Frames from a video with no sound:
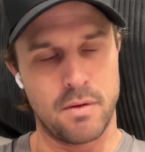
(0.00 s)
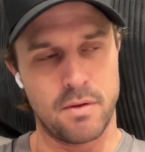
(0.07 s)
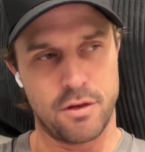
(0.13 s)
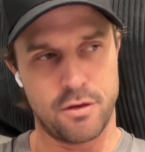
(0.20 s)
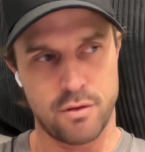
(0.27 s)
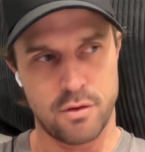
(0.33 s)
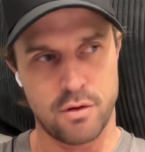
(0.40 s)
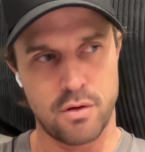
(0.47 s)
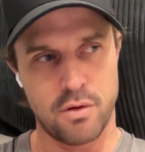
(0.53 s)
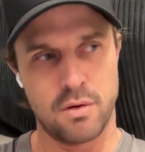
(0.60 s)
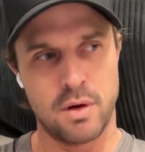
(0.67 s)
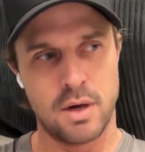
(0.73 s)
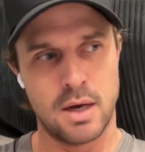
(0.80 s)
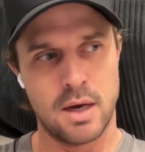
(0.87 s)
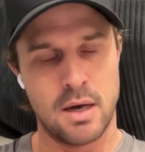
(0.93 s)

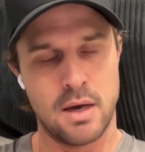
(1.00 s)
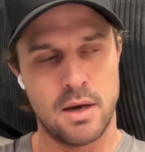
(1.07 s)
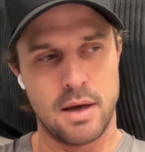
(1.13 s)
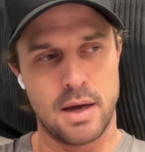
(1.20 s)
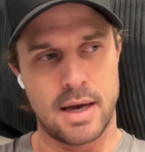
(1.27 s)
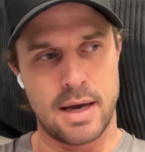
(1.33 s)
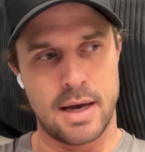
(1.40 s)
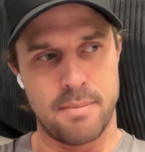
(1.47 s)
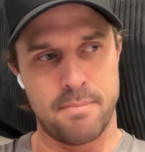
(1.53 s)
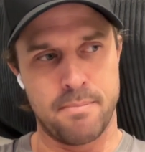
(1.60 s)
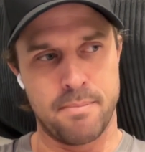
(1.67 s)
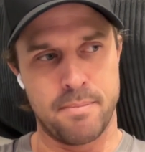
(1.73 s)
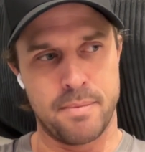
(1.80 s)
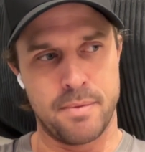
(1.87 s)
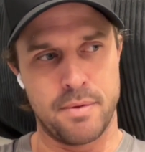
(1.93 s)
through a
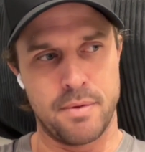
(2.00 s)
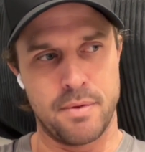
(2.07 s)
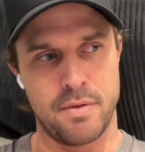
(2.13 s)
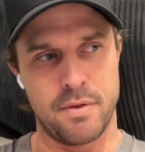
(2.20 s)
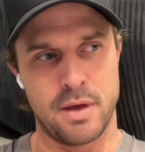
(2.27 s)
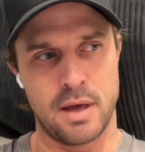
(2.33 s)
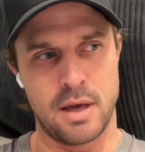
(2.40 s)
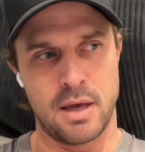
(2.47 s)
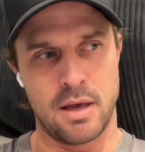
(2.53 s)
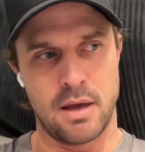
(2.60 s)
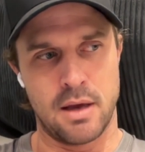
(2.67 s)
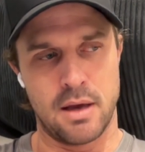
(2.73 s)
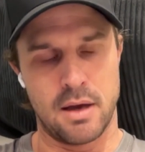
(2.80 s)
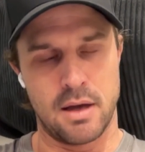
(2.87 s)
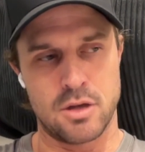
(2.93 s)

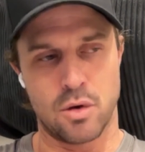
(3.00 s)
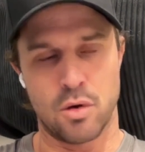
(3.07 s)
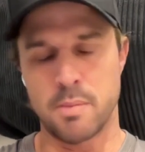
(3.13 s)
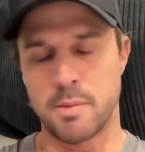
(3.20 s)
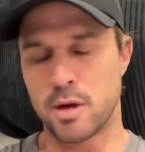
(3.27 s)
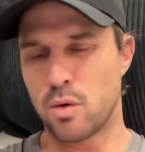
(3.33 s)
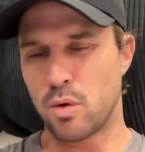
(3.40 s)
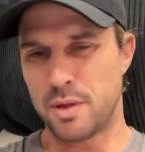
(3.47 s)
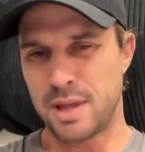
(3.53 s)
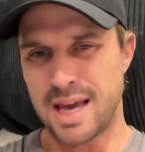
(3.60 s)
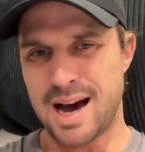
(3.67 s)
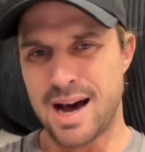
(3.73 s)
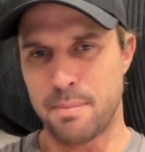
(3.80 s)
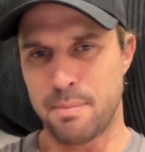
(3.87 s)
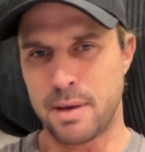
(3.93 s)
tournament called the
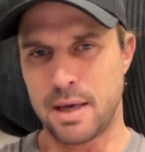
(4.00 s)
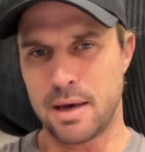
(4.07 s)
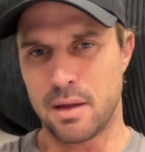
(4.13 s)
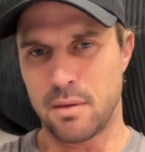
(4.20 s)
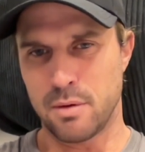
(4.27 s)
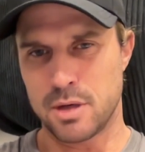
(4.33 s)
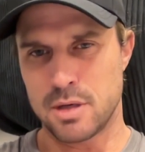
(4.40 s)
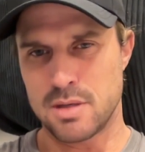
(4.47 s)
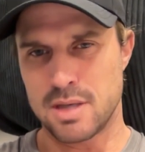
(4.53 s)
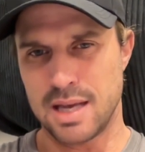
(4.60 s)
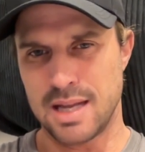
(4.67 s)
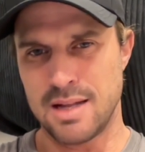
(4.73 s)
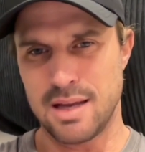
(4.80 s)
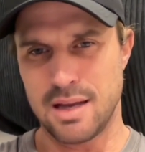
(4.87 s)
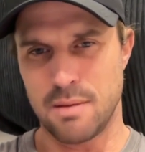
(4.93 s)
IPL, which is the
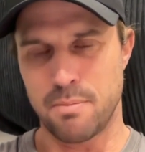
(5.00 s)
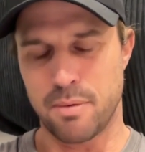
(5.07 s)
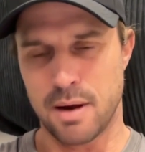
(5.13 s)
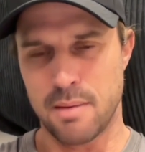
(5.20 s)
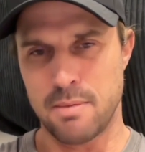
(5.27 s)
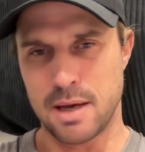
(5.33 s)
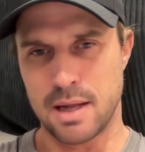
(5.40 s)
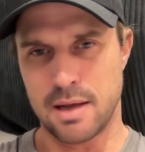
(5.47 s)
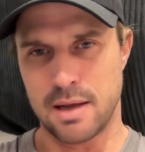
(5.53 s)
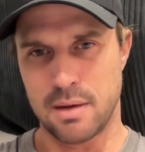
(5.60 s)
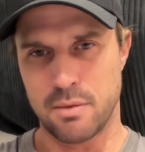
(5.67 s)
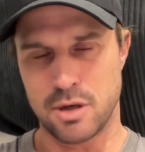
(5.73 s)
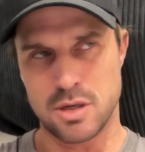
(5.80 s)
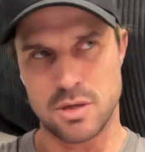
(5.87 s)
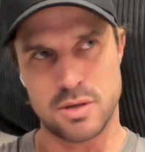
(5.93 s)
Indian Premier League,
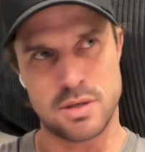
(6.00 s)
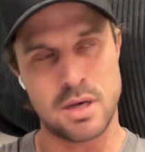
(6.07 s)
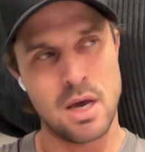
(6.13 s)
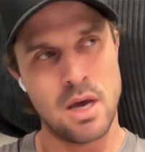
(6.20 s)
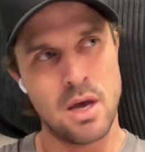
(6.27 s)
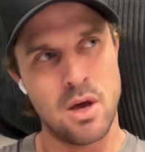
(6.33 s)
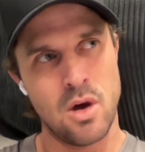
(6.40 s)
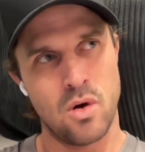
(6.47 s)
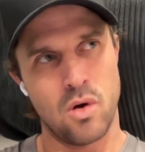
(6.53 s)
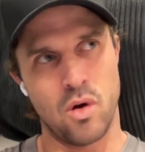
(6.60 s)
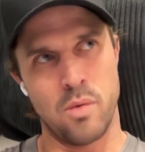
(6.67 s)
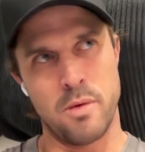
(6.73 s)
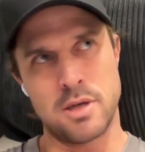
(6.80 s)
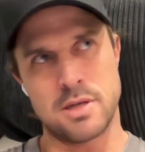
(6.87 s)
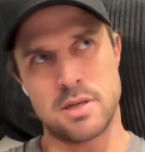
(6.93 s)
which is
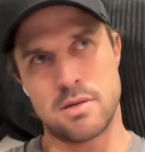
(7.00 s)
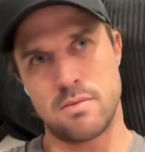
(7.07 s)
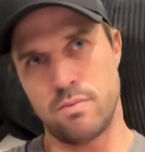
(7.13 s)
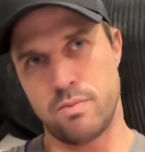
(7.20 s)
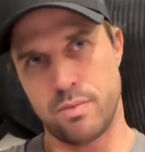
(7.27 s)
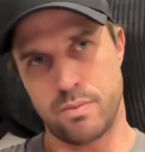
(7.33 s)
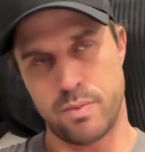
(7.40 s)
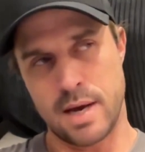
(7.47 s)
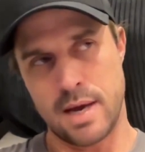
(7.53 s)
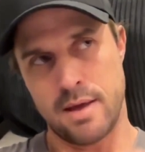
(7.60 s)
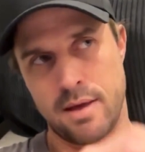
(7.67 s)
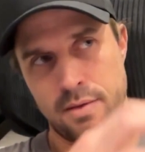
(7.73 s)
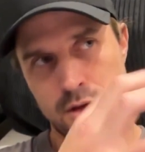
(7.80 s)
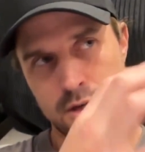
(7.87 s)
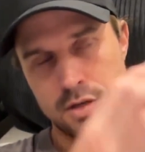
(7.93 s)
almost
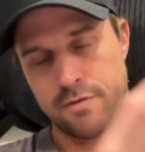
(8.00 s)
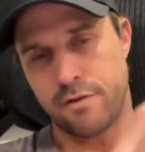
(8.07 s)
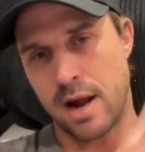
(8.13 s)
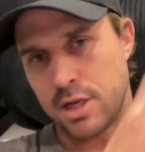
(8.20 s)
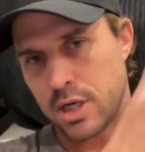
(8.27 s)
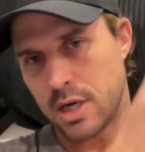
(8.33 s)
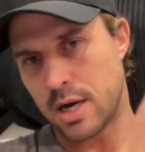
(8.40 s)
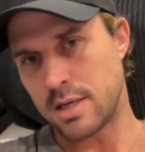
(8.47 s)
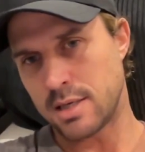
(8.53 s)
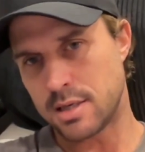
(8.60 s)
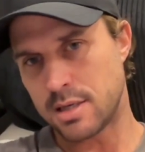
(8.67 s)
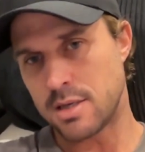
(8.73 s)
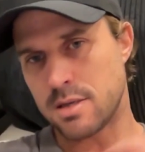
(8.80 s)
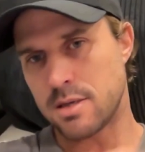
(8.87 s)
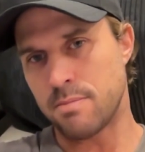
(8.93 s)
where this franchise
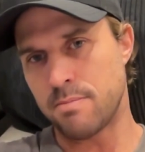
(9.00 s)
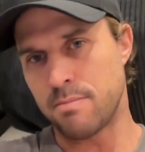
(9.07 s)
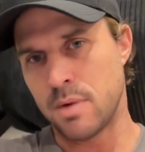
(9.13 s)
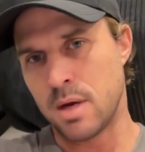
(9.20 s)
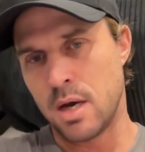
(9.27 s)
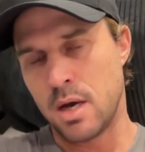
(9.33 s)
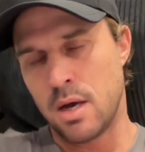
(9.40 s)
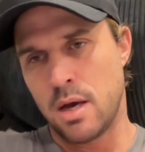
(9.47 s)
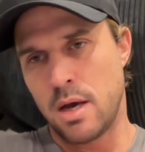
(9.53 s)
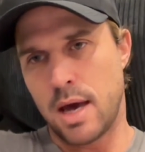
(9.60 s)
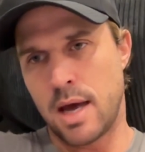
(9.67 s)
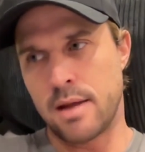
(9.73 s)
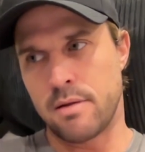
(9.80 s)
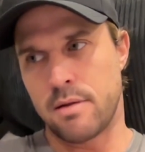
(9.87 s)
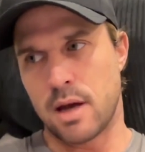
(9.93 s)
system
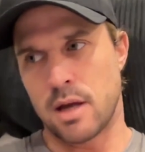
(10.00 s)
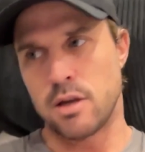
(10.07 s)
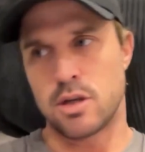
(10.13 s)
and